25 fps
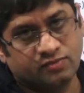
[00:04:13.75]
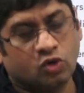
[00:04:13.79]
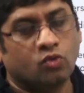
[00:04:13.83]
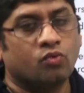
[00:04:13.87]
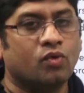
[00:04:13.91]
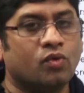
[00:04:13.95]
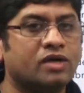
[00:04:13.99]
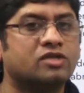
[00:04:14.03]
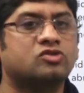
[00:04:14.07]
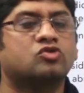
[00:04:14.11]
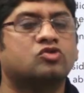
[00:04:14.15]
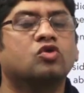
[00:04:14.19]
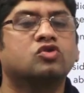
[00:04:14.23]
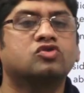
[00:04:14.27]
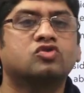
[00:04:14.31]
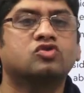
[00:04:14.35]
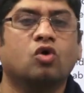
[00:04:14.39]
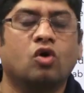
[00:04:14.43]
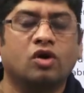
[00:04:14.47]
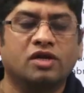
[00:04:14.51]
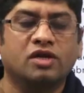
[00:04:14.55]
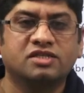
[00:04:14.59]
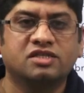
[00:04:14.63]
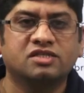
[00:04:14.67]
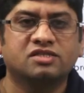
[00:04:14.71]
Now what those
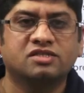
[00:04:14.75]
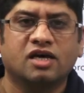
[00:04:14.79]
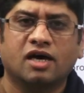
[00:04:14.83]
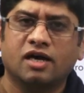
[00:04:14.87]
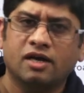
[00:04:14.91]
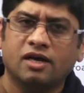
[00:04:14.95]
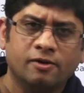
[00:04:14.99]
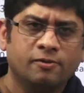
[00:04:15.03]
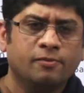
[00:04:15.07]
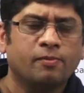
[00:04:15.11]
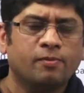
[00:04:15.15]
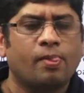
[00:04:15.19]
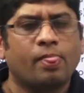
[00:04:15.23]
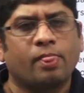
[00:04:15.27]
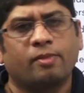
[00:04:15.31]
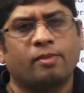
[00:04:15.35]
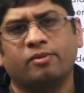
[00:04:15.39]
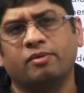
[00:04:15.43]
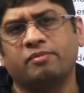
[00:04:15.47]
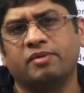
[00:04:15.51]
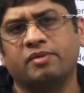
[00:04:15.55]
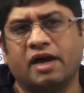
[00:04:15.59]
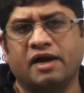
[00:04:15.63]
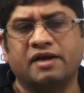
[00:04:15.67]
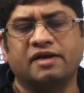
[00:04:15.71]
colleges are,
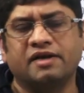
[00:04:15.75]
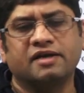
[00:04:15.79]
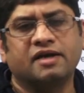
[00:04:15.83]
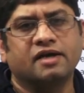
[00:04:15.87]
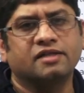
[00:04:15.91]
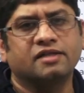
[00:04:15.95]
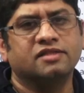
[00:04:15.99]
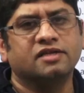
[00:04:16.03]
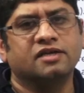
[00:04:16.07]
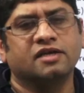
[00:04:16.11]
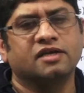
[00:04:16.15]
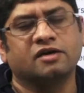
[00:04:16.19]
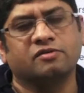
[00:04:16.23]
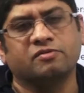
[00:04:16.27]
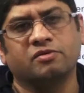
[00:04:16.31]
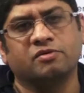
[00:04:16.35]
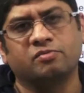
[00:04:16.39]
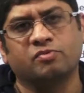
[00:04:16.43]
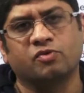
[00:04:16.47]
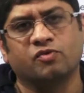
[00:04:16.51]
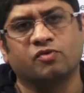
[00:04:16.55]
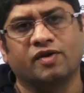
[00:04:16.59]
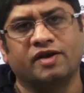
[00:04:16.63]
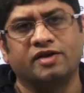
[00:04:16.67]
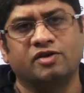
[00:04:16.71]
maybe IIT Gandhinagar will
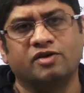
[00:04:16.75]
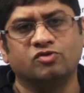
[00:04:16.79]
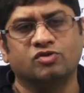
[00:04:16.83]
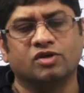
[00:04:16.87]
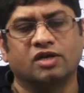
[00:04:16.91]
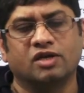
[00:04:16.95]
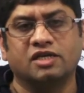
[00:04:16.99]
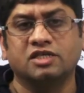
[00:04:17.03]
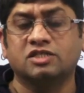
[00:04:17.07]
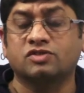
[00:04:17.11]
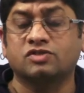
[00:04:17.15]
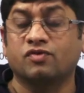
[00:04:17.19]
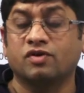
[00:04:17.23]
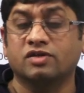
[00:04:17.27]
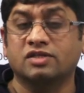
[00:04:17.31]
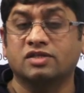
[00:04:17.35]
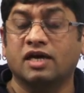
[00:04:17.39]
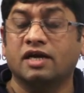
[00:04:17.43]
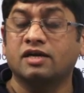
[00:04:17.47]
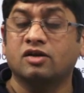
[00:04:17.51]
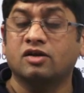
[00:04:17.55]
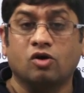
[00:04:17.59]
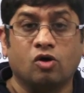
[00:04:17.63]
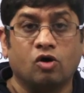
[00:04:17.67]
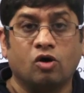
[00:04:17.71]
provide you the list for
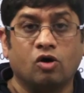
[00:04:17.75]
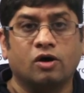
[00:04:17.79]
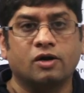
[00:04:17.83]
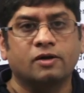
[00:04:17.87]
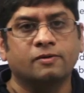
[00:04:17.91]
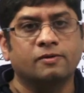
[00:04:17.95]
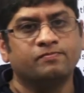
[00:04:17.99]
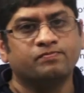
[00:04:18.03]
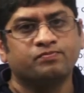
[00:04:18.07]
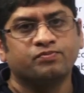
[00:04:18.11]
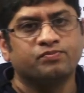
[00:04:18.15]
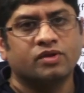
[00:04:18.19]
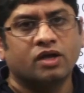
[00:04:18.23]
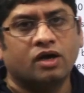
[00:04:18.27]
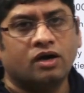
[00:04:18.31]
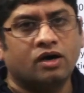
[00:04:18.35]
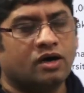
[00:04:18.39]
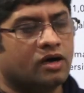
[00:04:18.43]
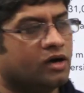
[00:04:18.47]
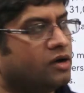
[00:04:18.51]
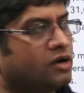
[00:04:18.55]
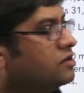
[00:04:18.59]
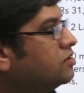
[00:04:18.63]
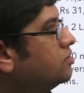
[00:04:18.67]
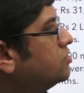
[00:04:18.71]
that, or
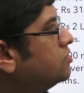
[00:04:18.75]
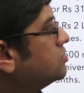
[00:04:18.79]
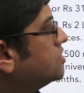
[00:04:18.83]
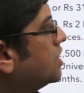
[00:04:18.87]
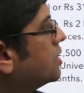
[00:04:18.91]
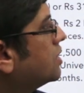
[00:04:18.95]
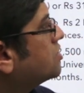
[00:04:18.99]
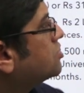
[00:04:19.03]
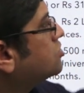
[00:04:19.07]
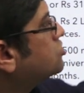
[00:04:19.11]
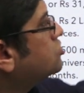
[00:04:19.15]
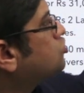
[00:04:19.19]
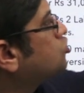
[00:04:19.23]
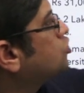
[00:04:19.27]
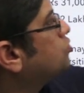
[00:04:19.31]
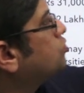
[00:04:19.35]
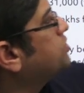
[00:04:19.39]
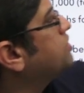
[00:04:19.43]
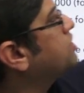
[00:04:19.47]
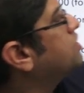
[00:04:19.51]
that should